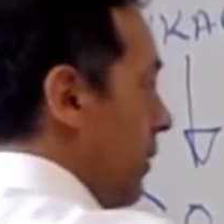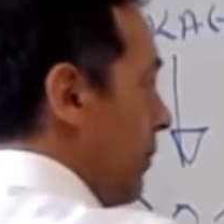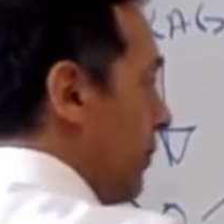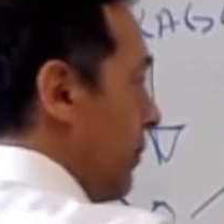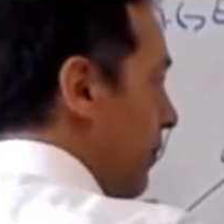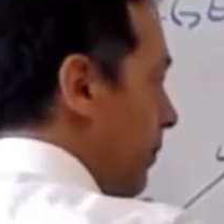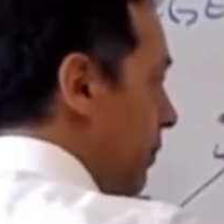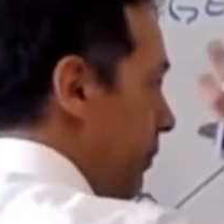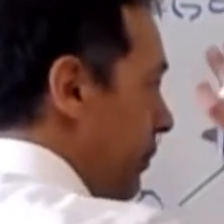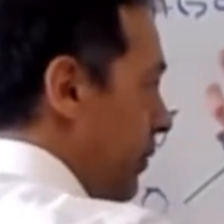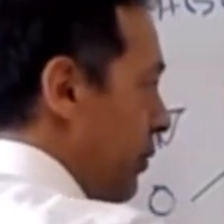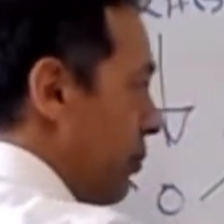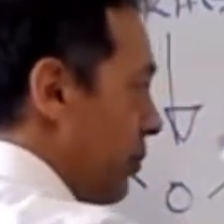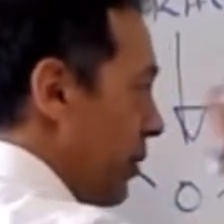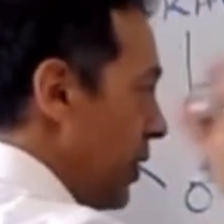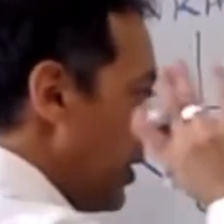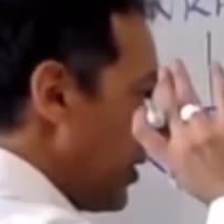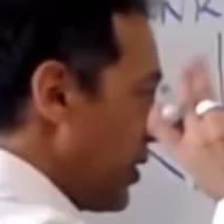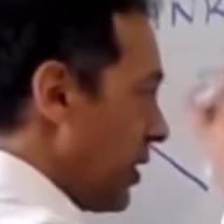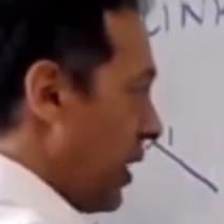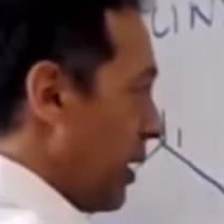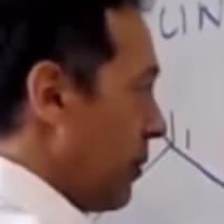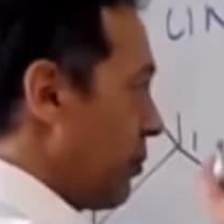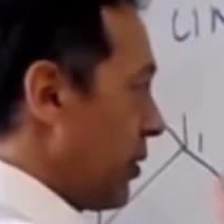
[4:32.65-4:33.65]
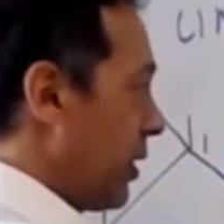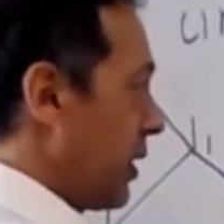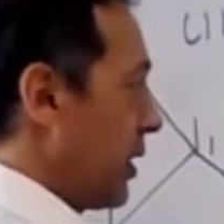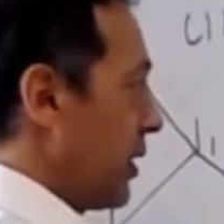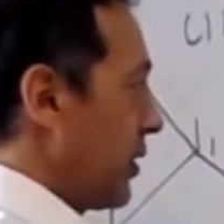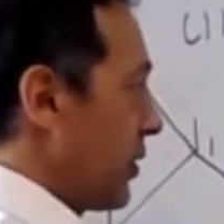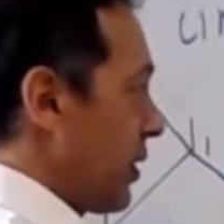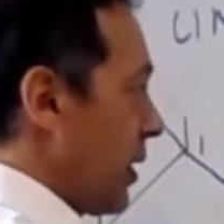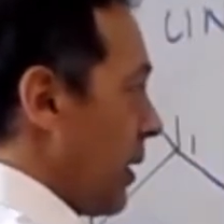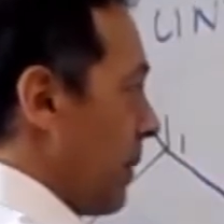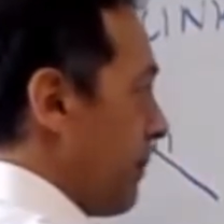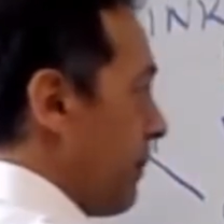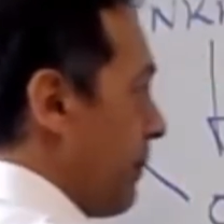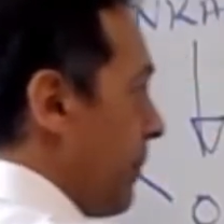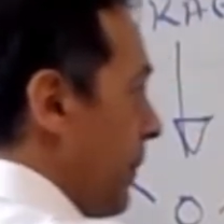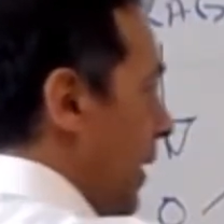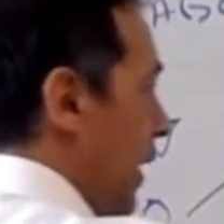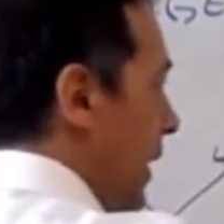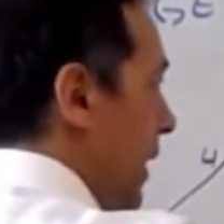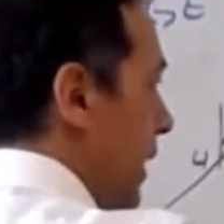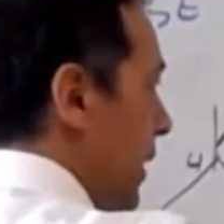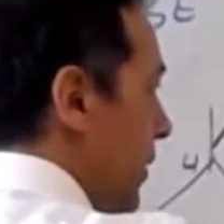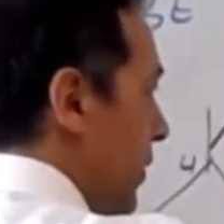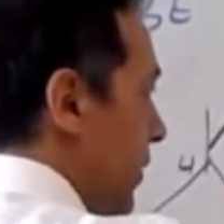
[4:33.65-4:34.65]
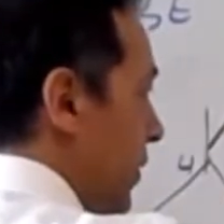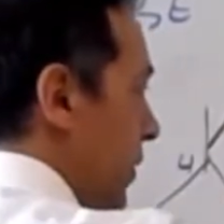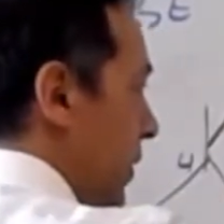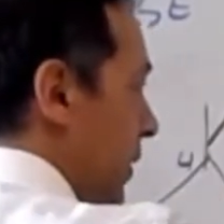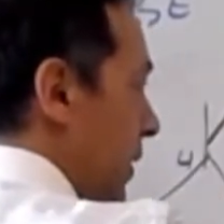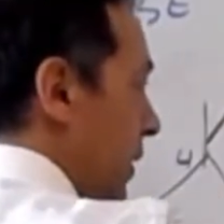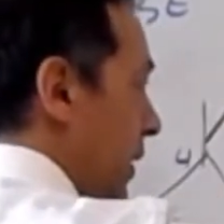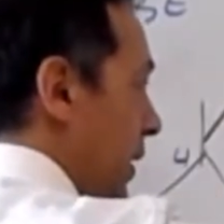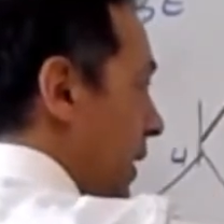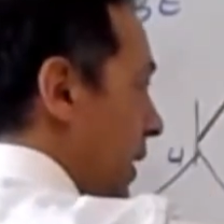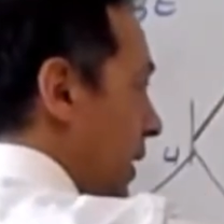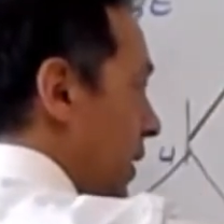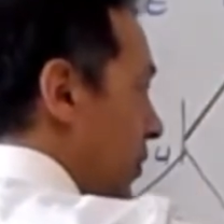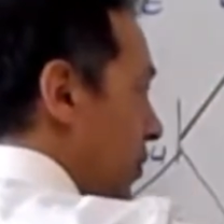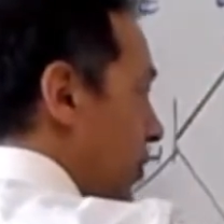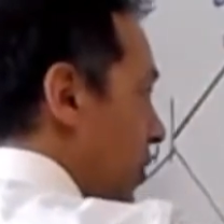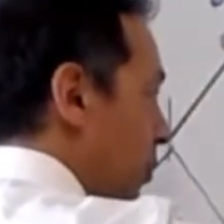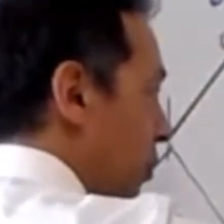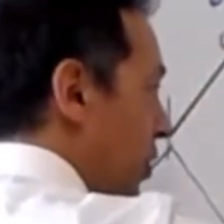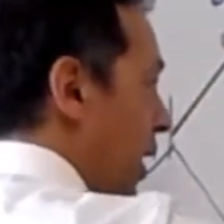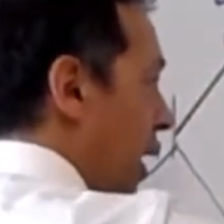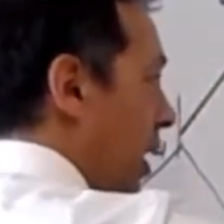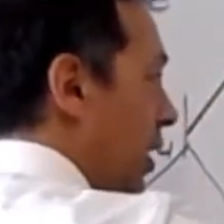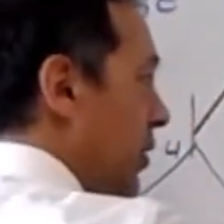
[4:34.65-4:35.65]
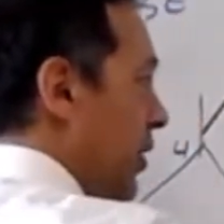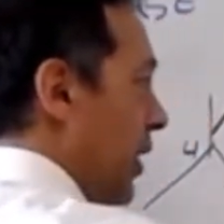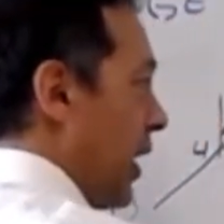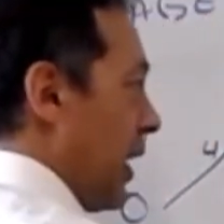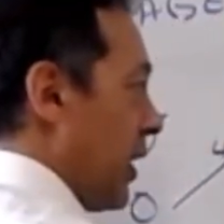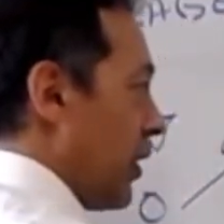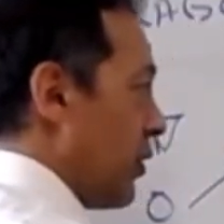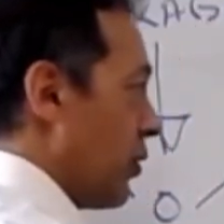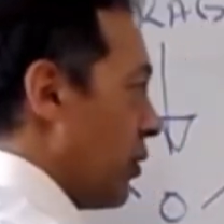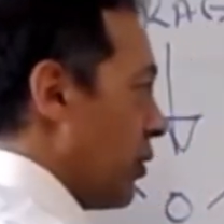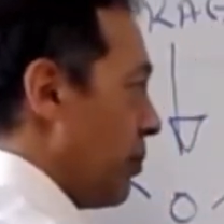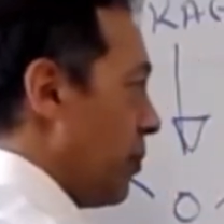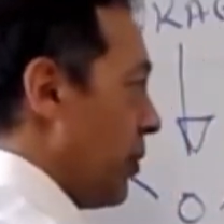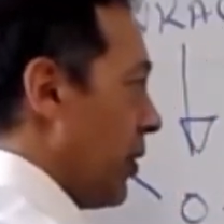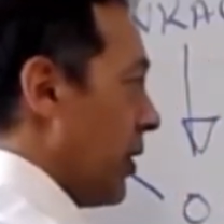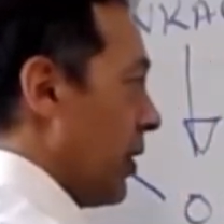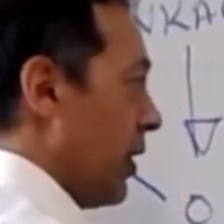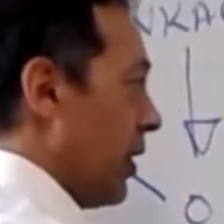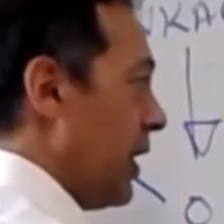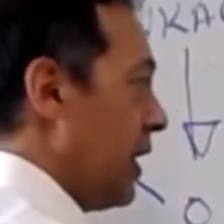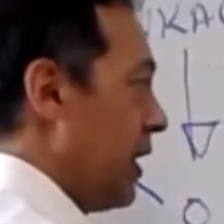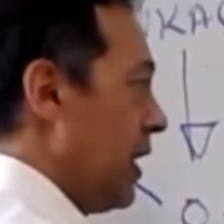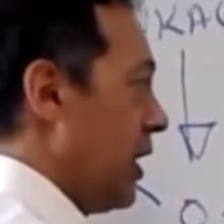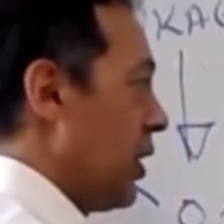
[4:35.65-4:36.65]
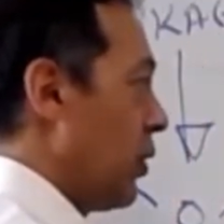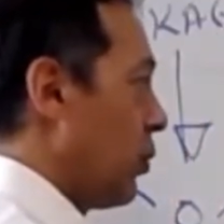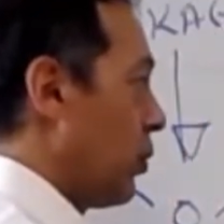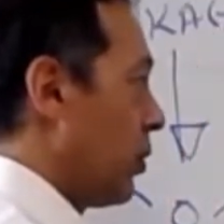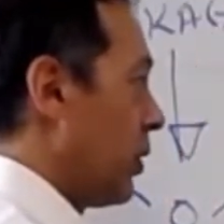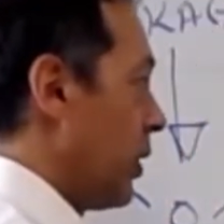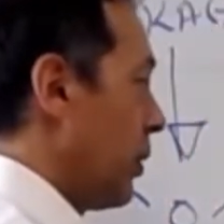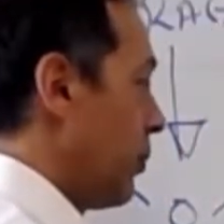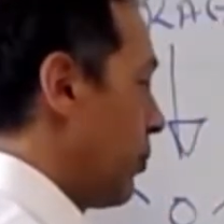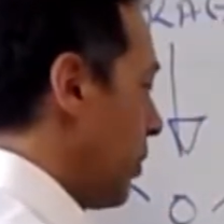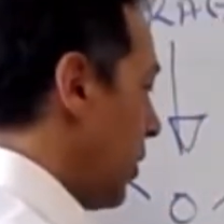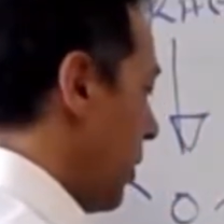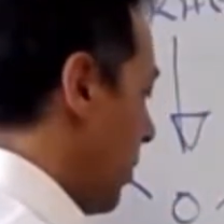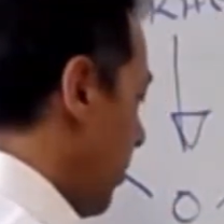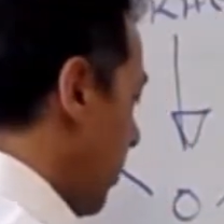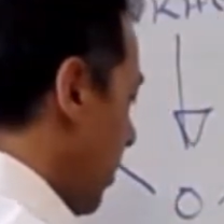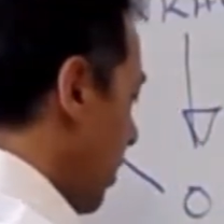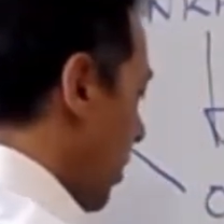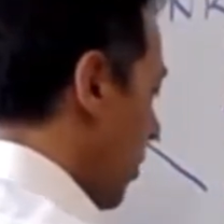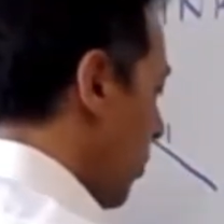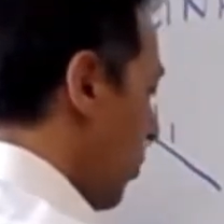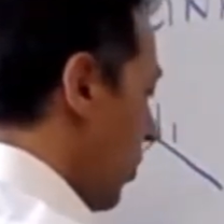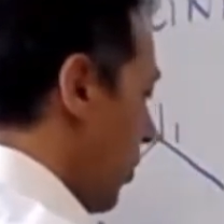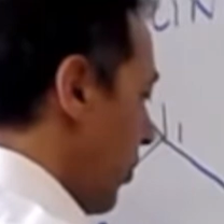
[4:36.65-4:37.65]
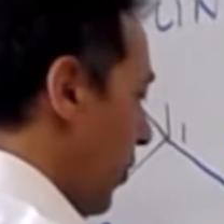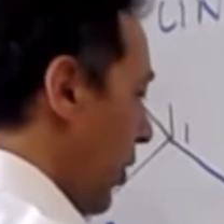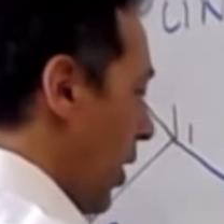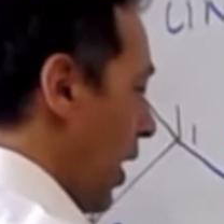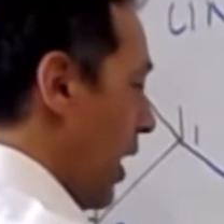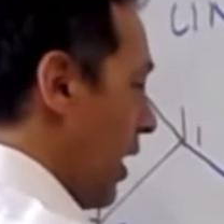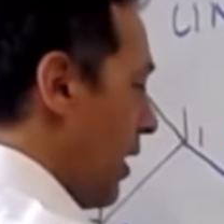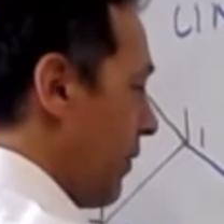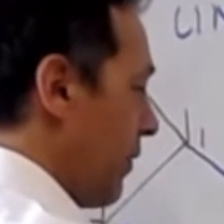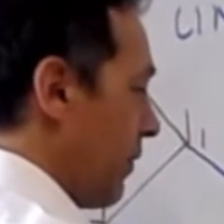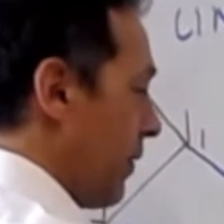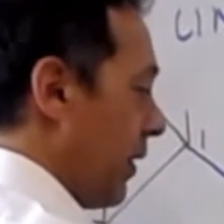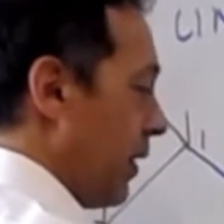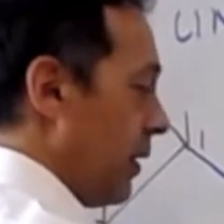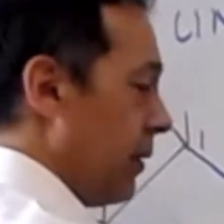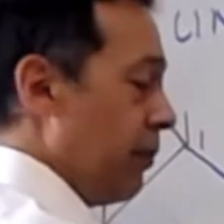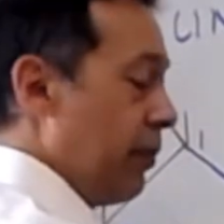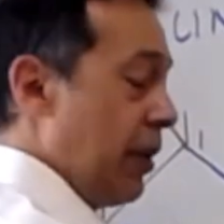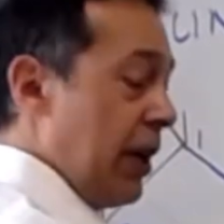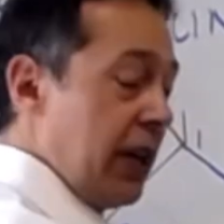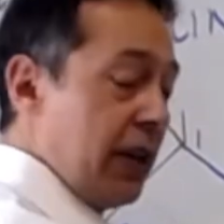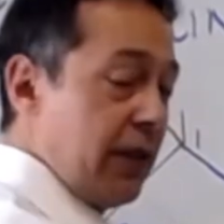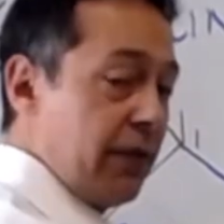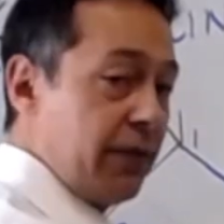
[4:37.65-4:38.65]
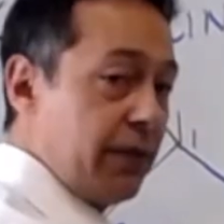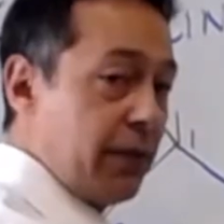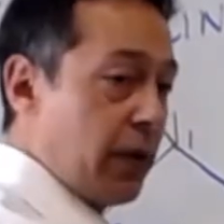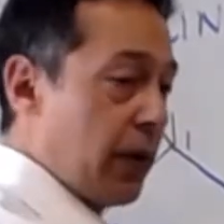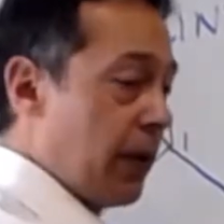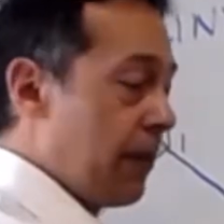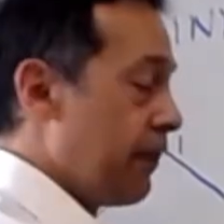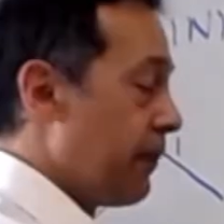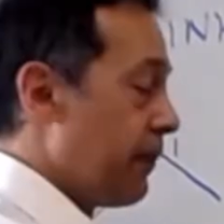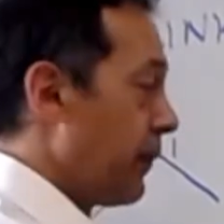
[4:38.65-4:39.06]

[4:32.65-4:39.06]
the reason I bring this up is there's an aldehyde group here in equilibrium with the alpha and beta form.